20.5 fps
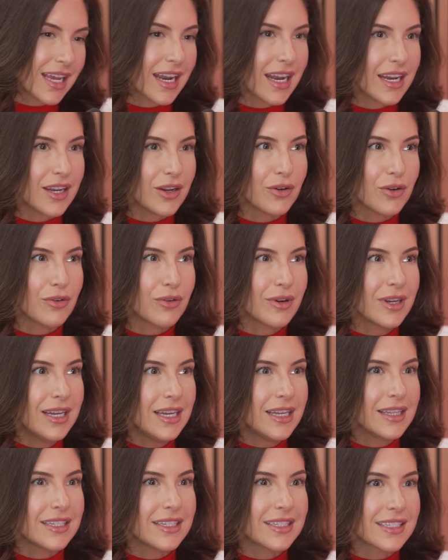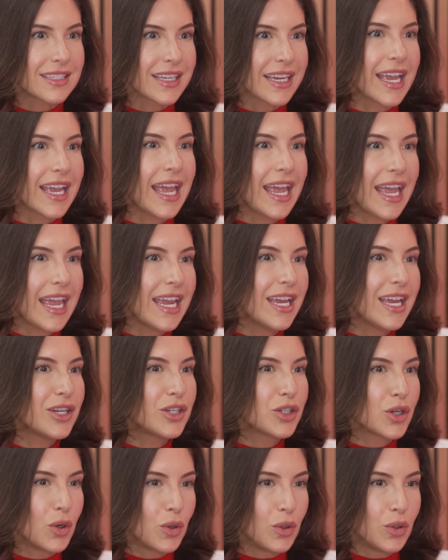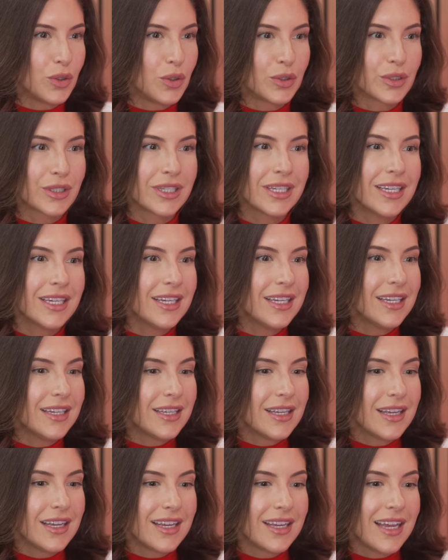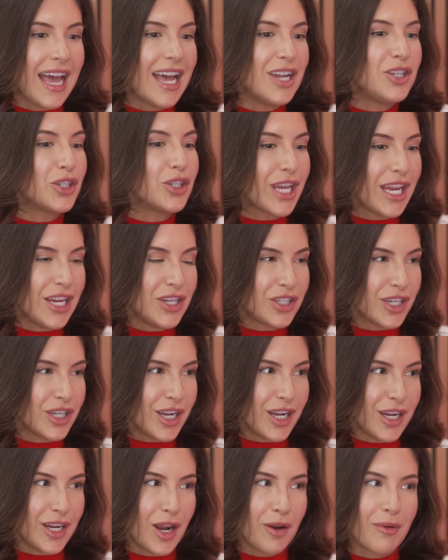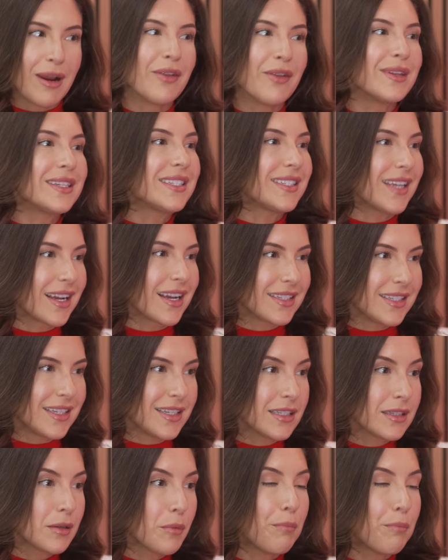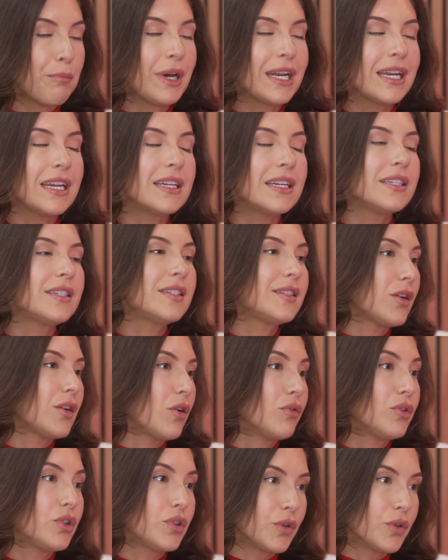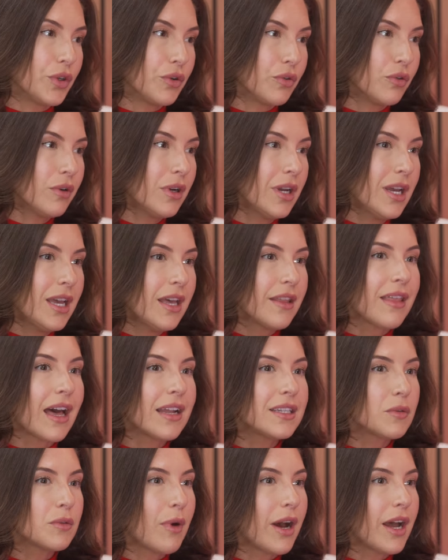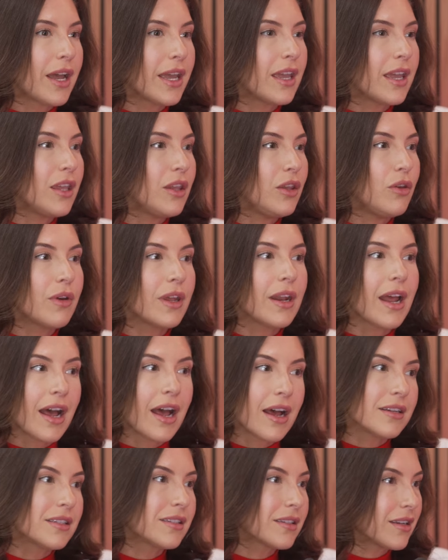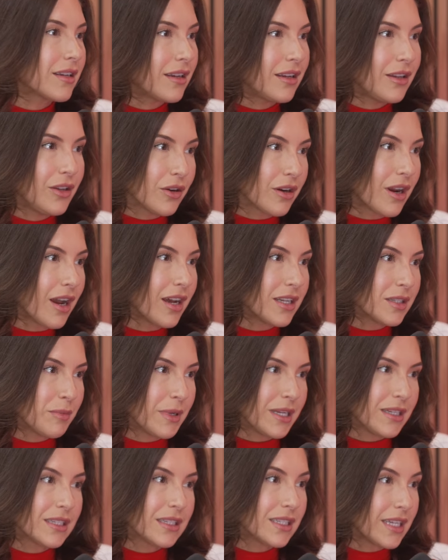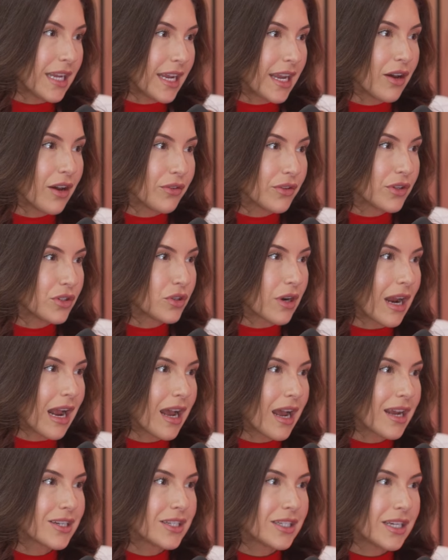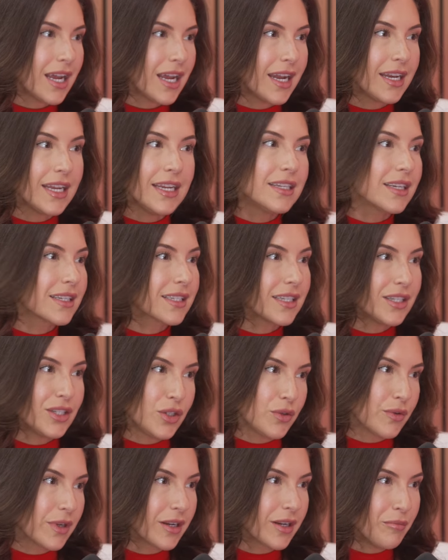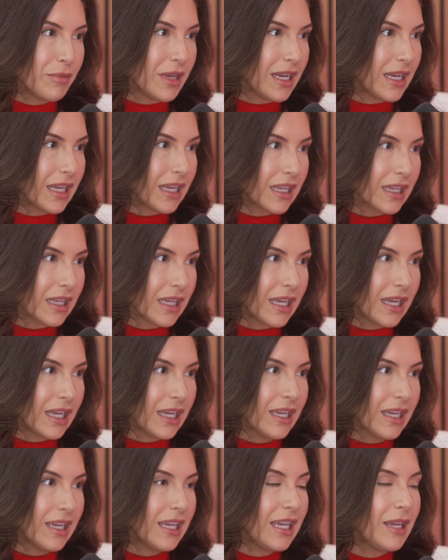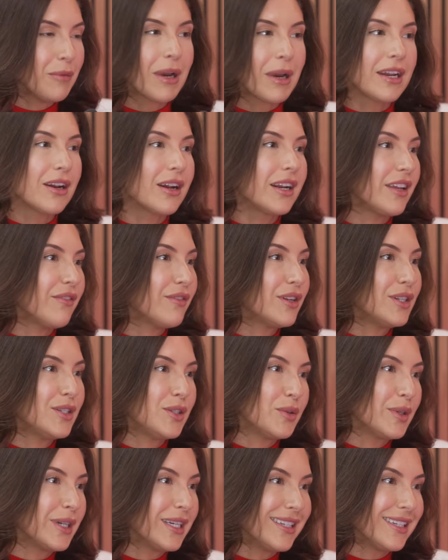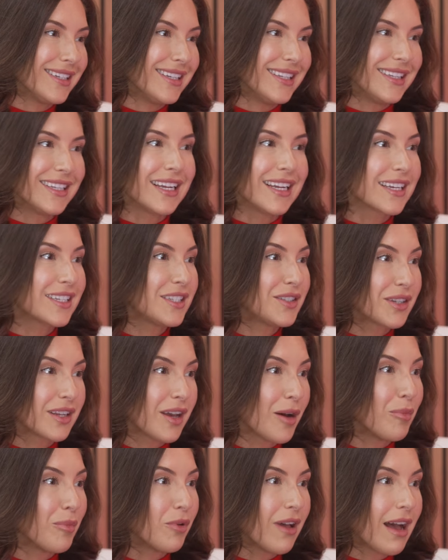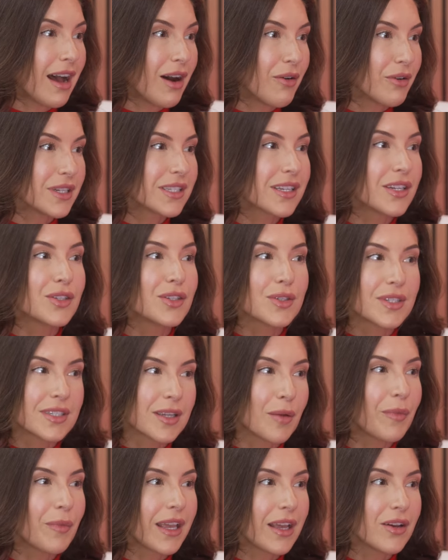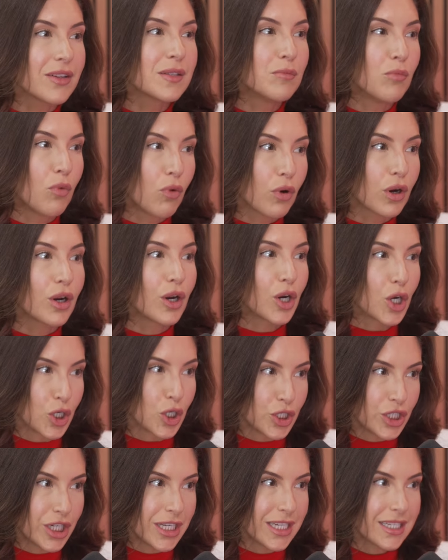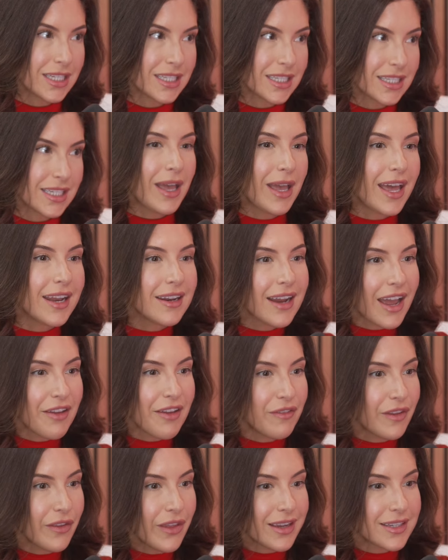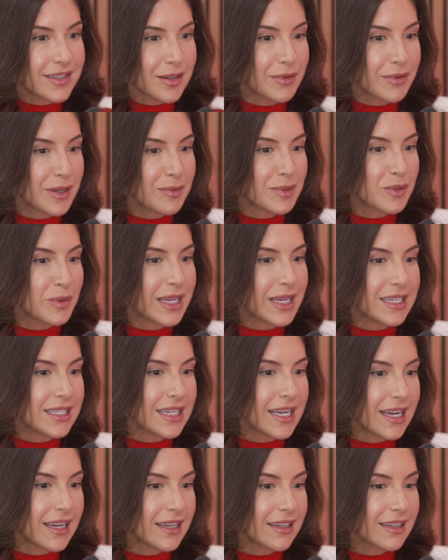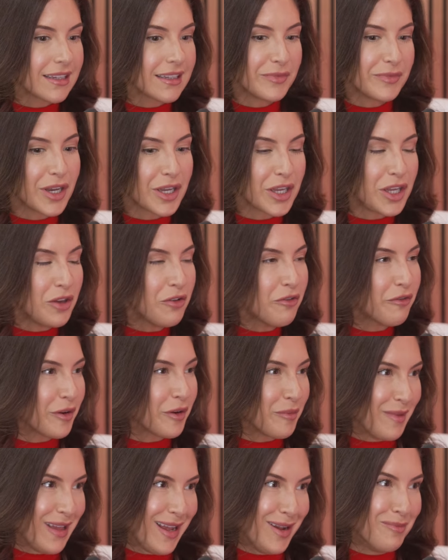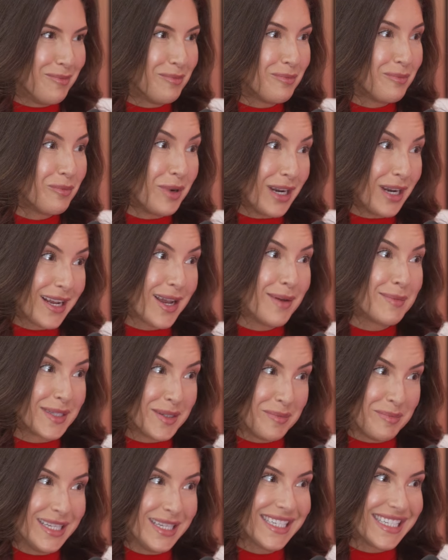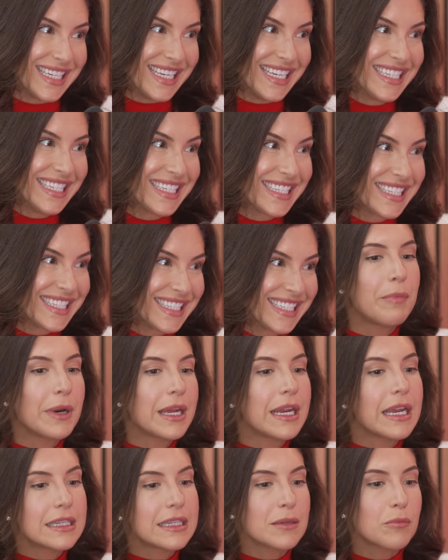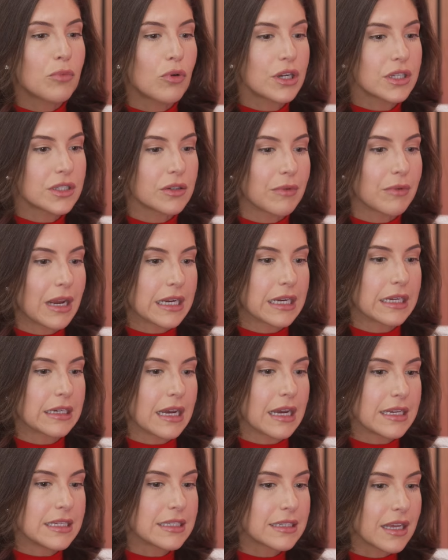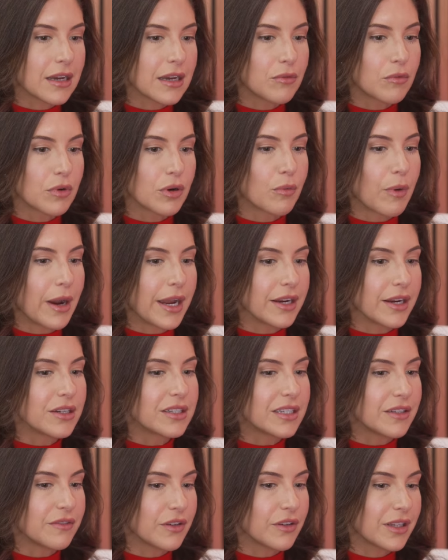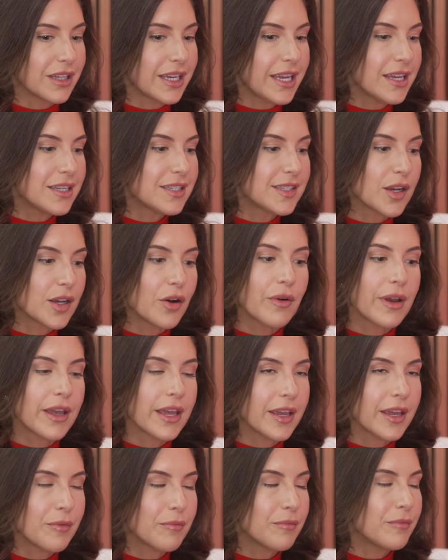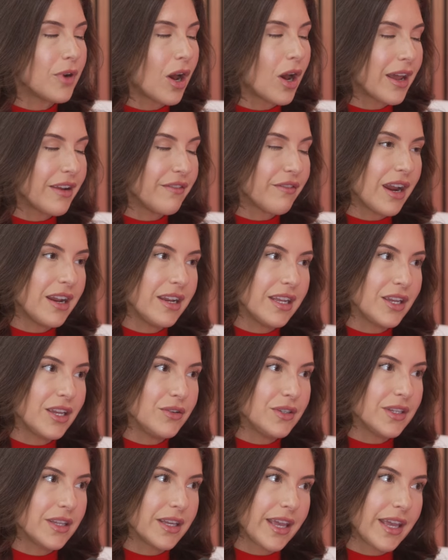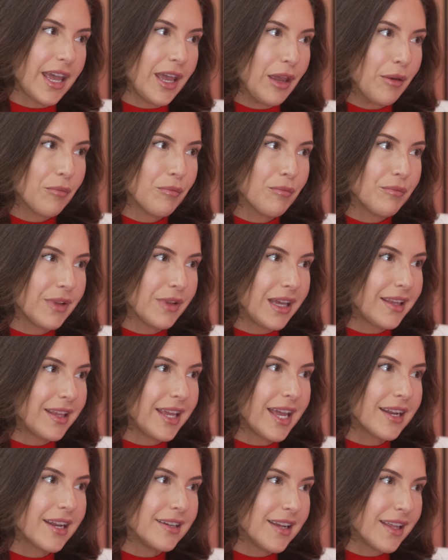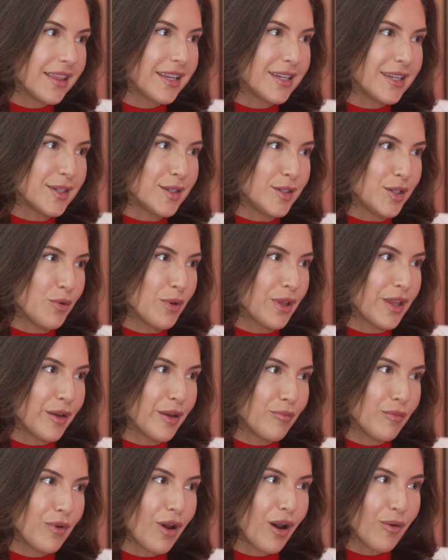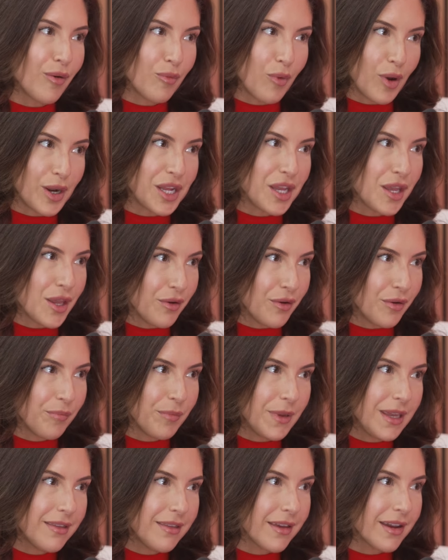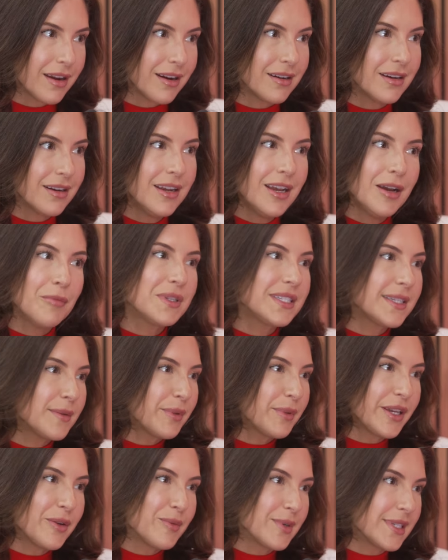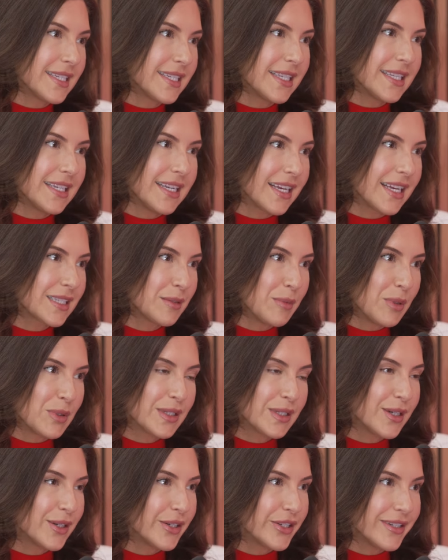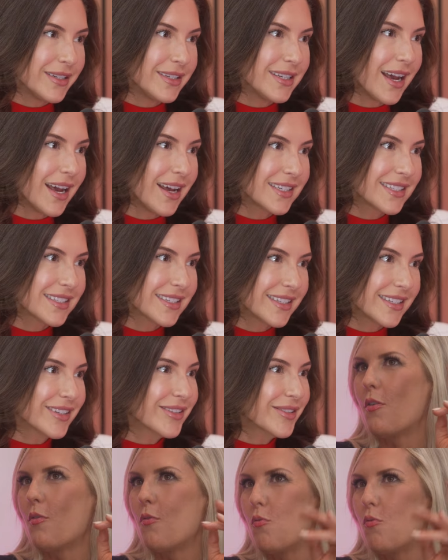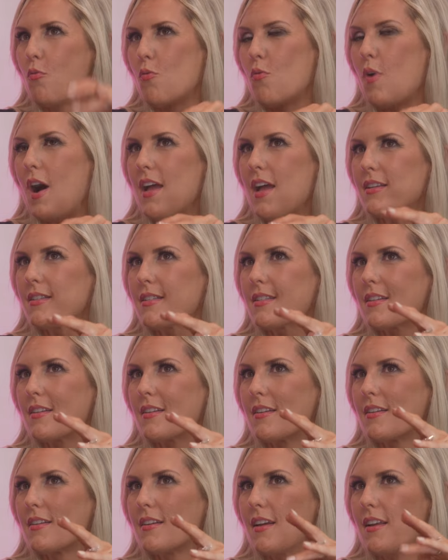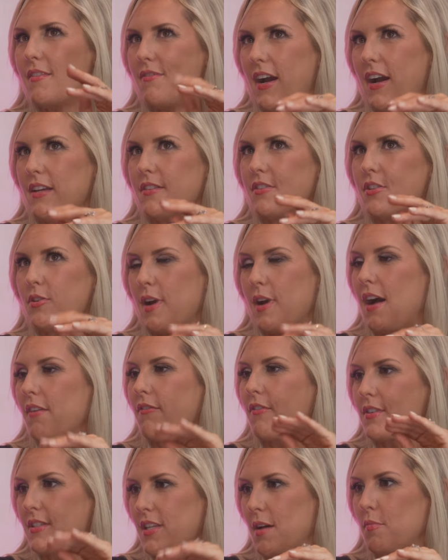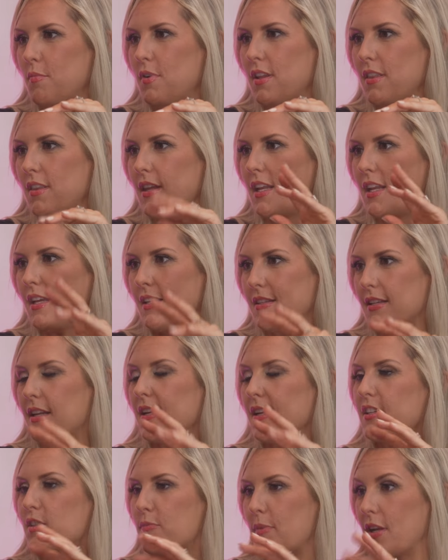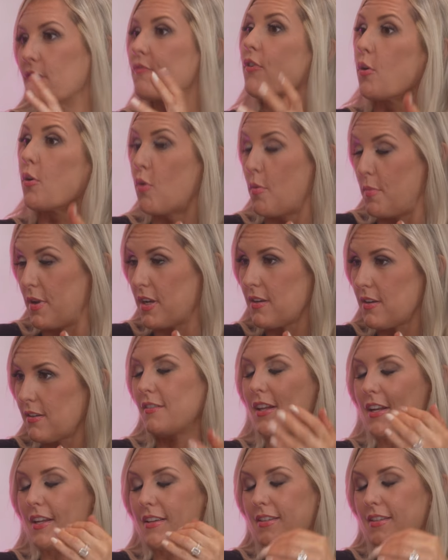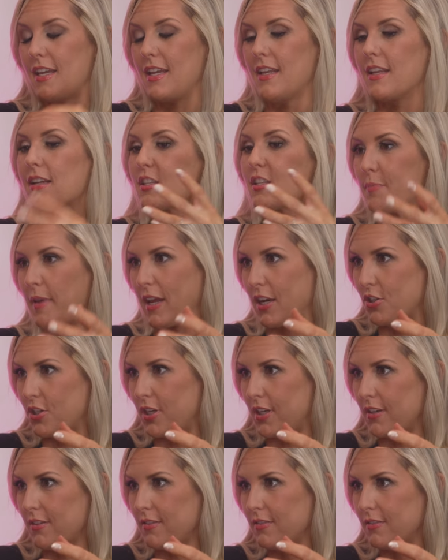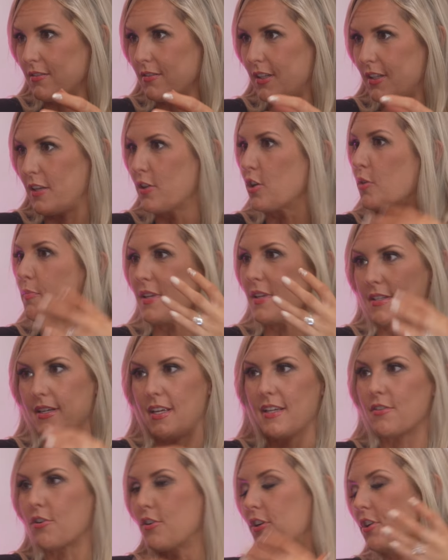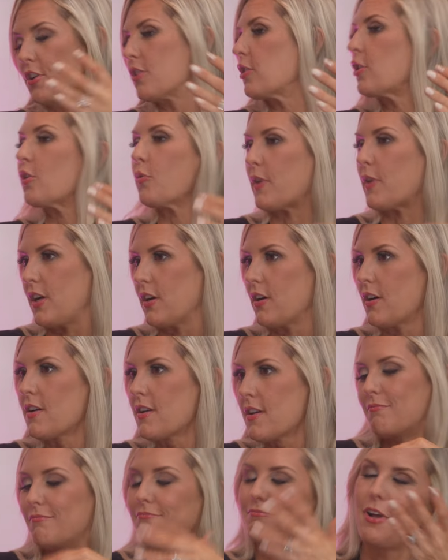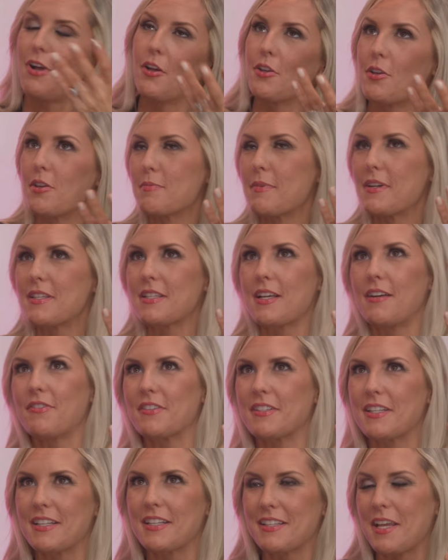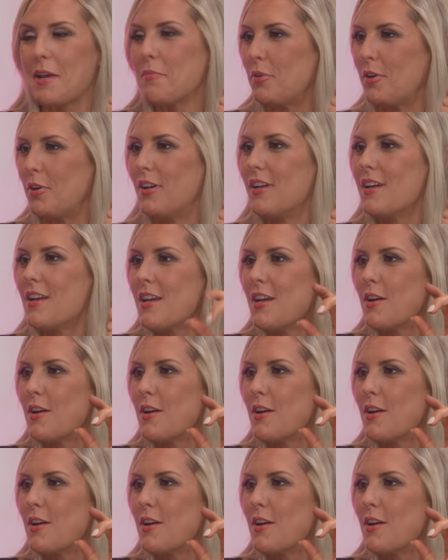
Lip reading: And I know this is like age-old education around the sexes, but it is so true. That's why you can ask your husband to take out the trash and he doesn't do it immediately. He might not even do it in the next couple hours because there's something else more urgent. And I feel like sometimes we can take a cue from them when it comes to business, but it's important to recognize that we're wired differently. And so him not inviting you to the game likely had nothing to do with him not wanting you to be there, but simply it wasn't the next most urgent task. What advice do you have for someone that is for a woman that is in expansion in her business or in her career? I'll use myself as an example.